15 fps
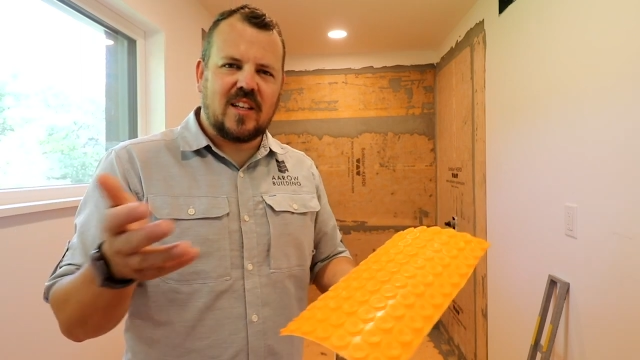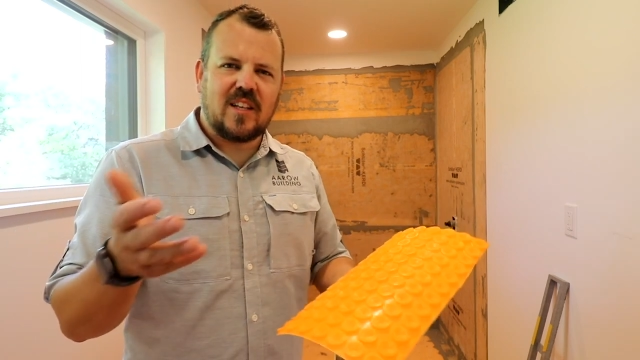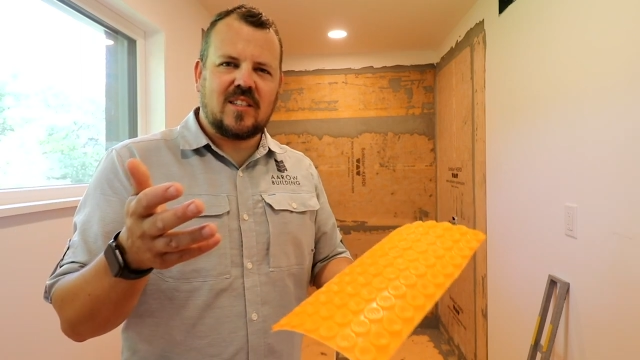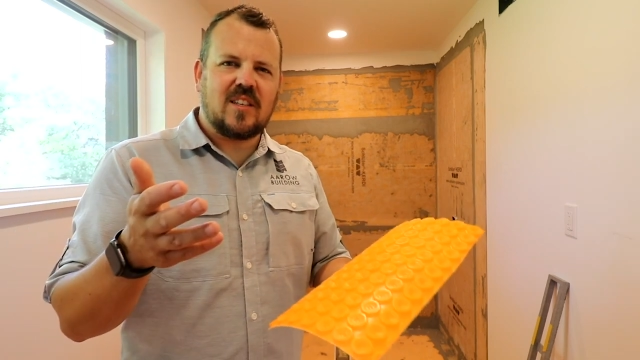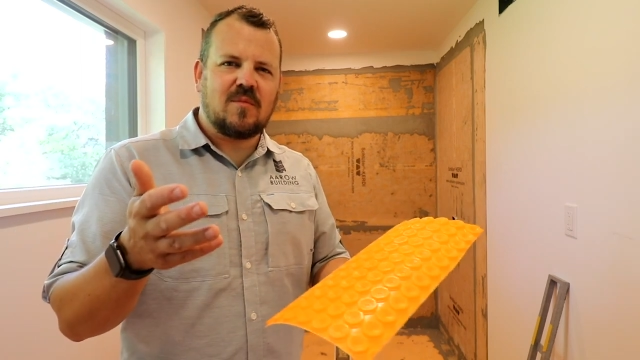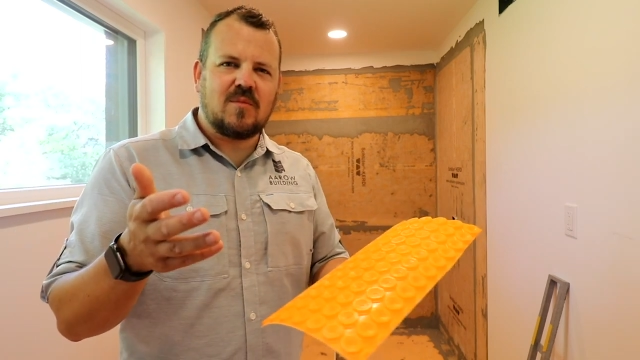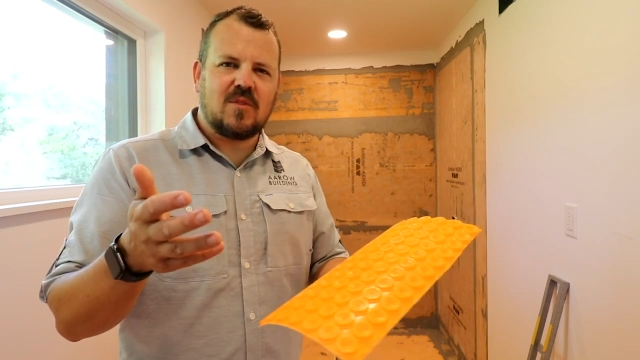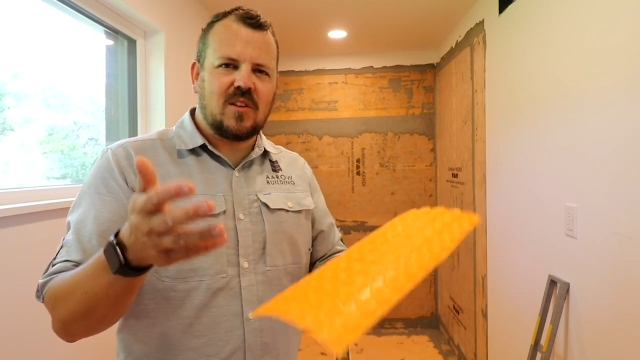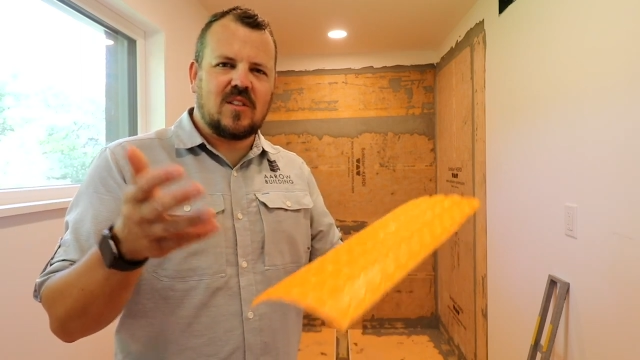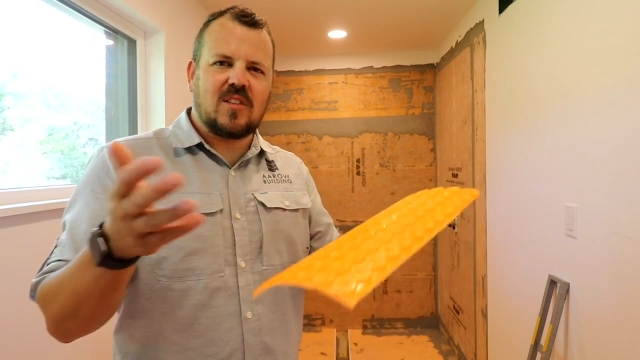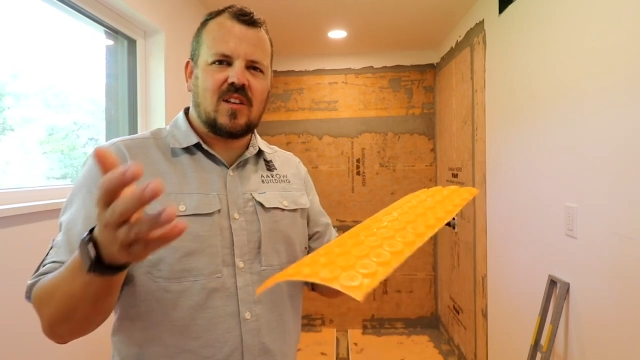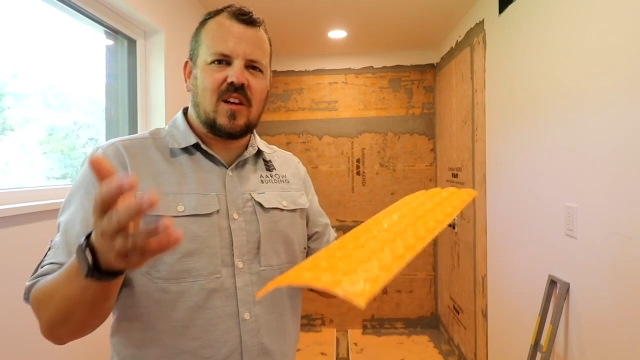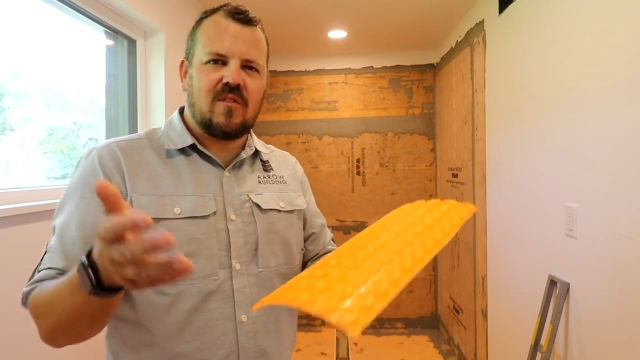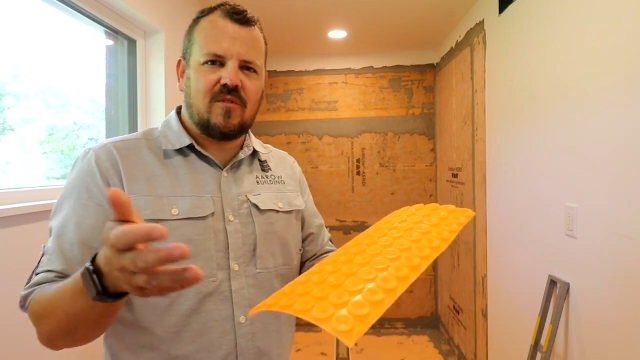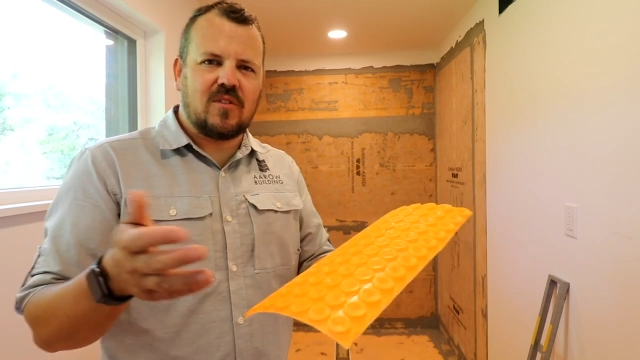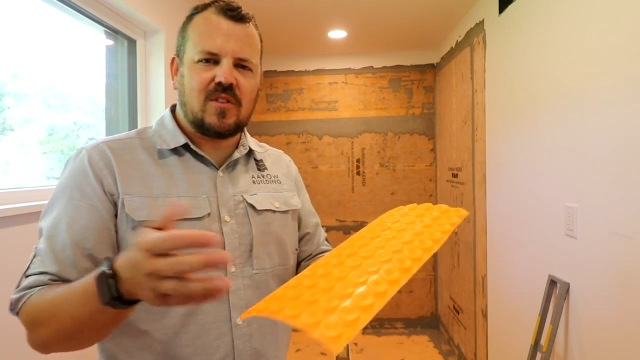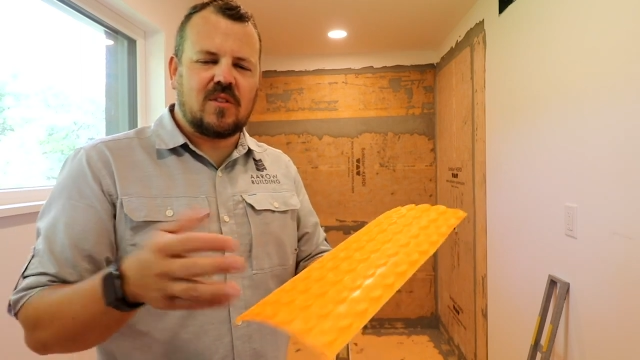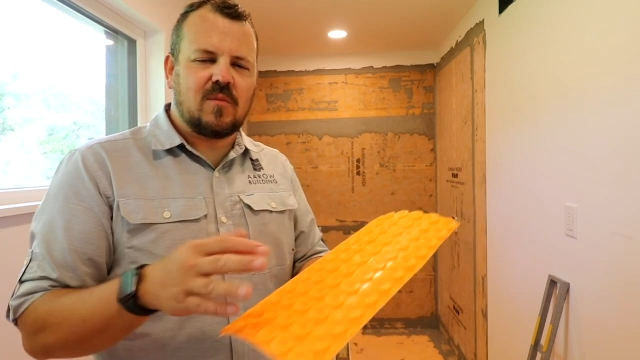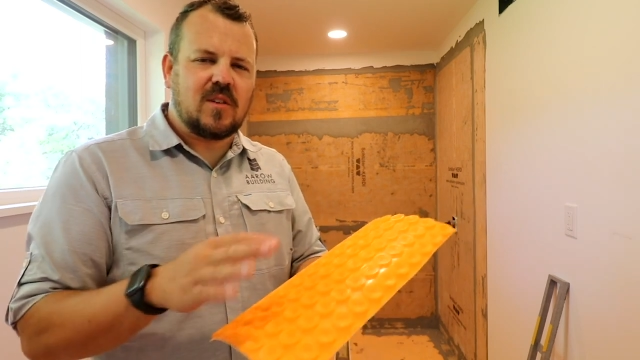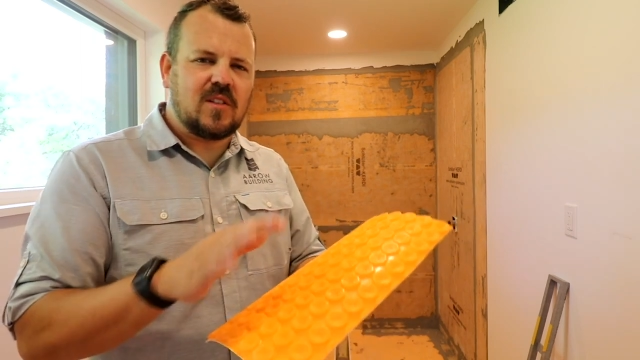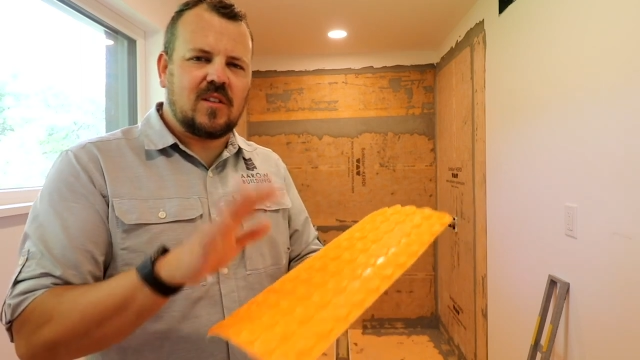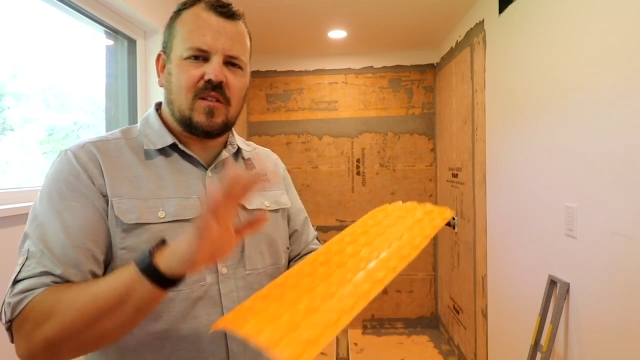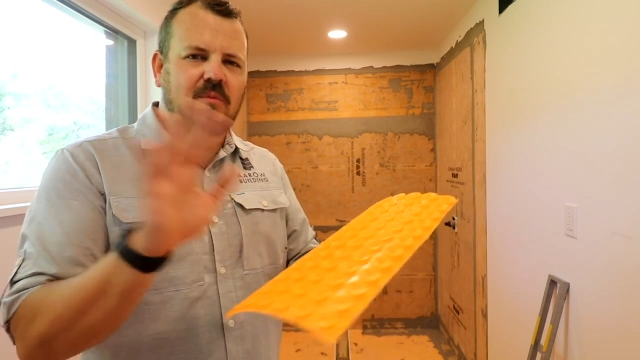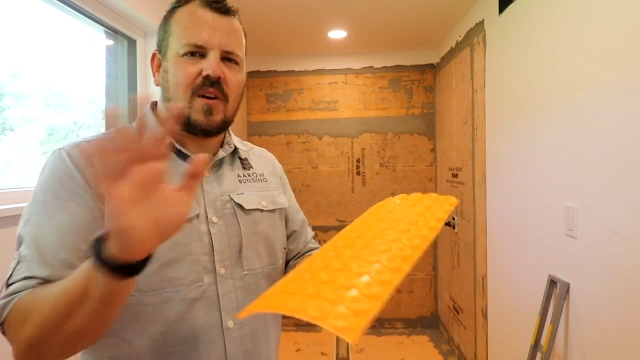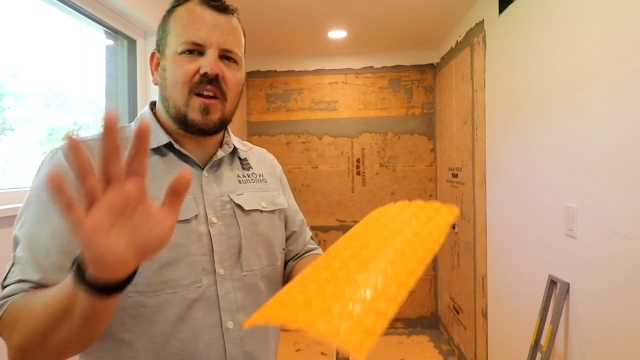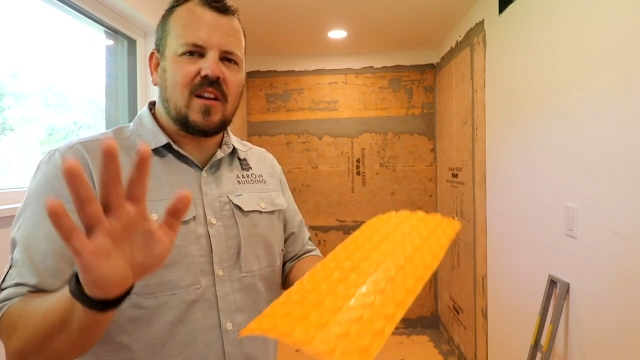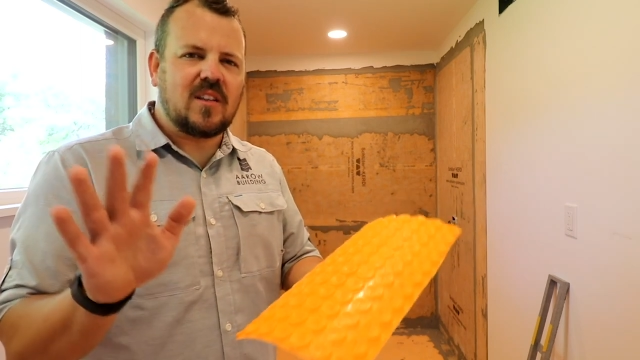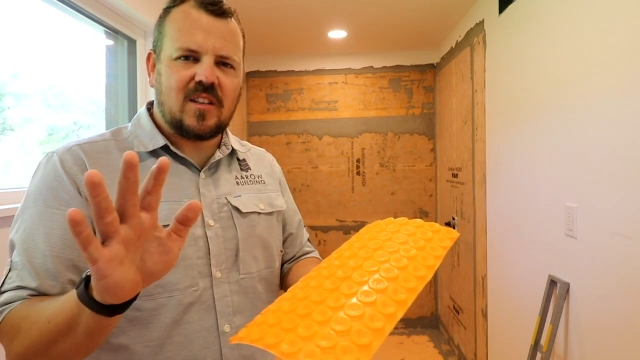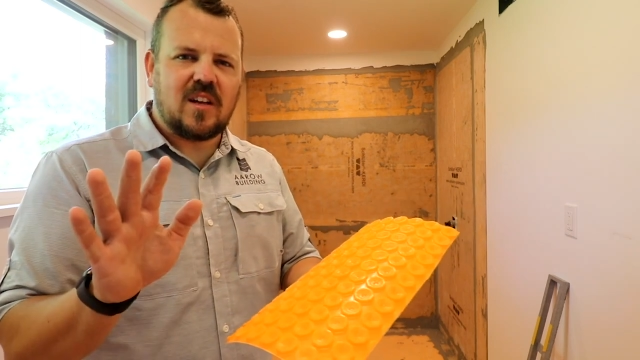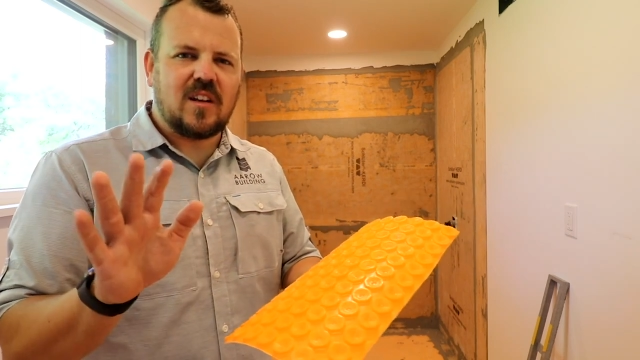that seems unsafe for some reason. The
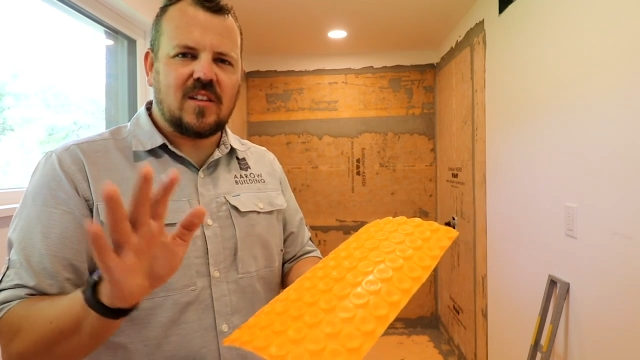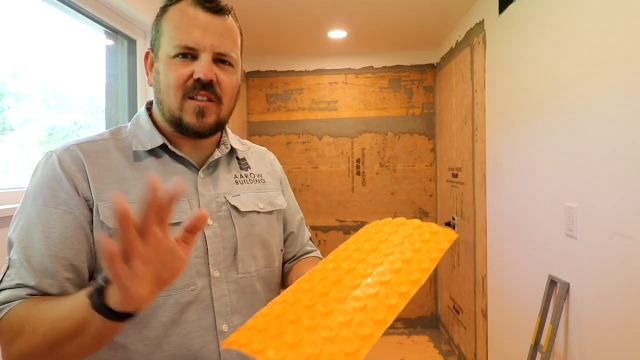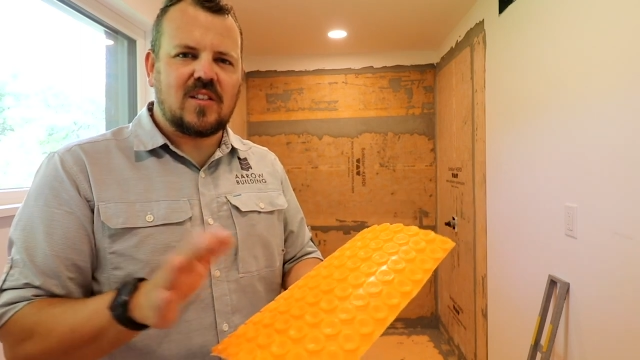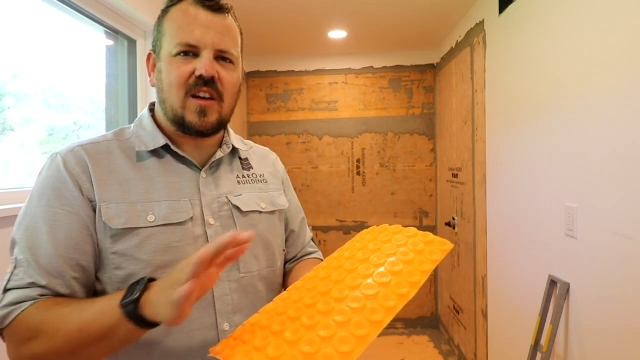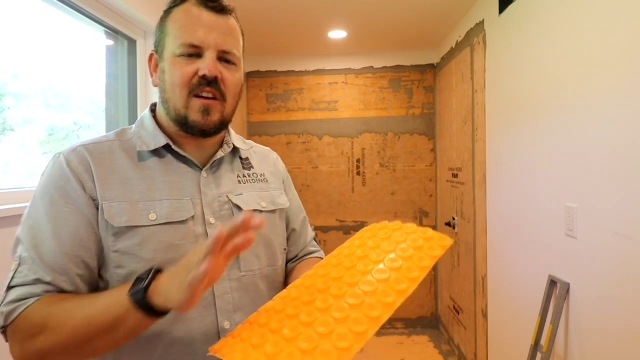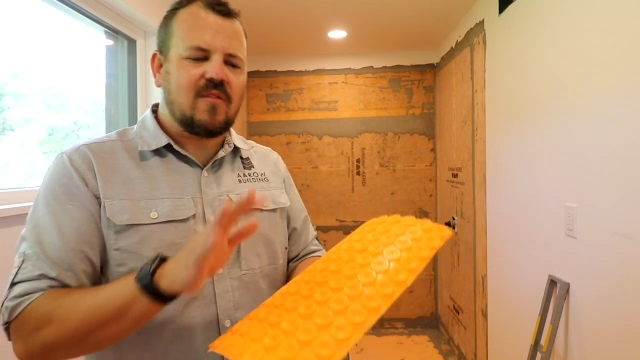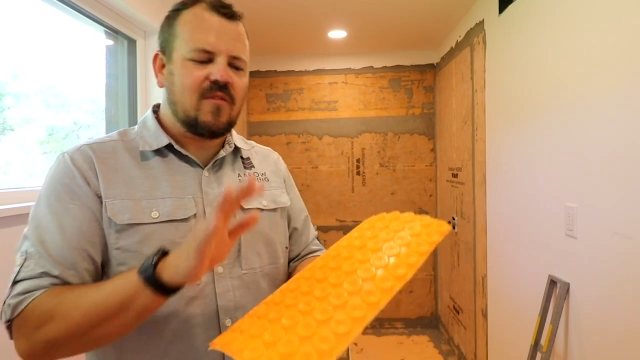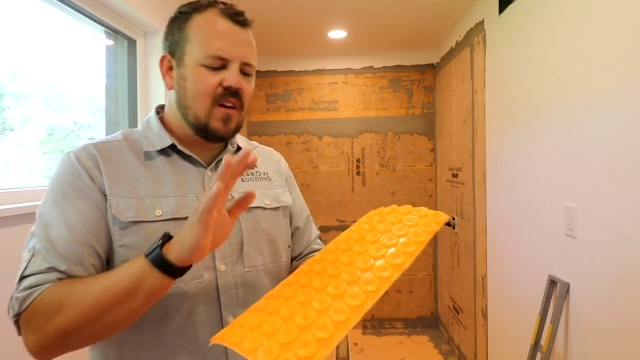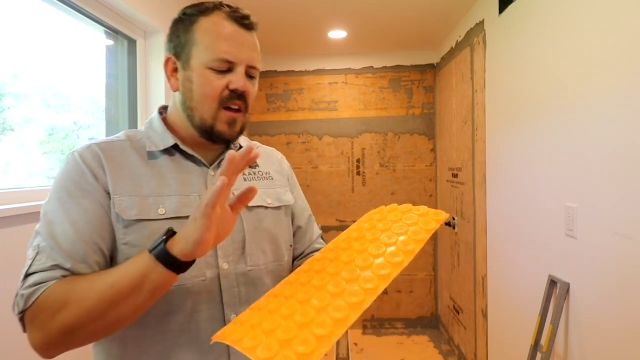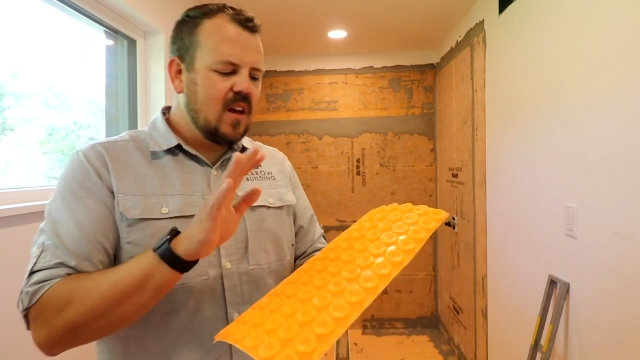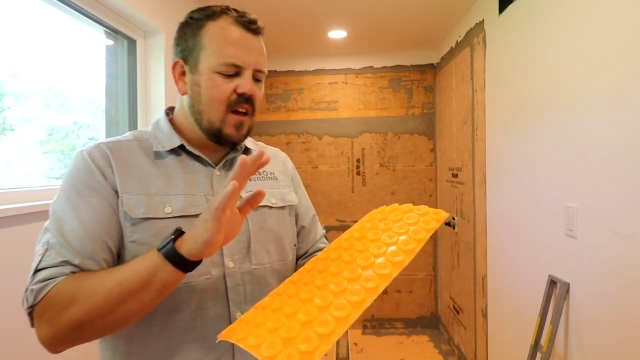product's not unsafe.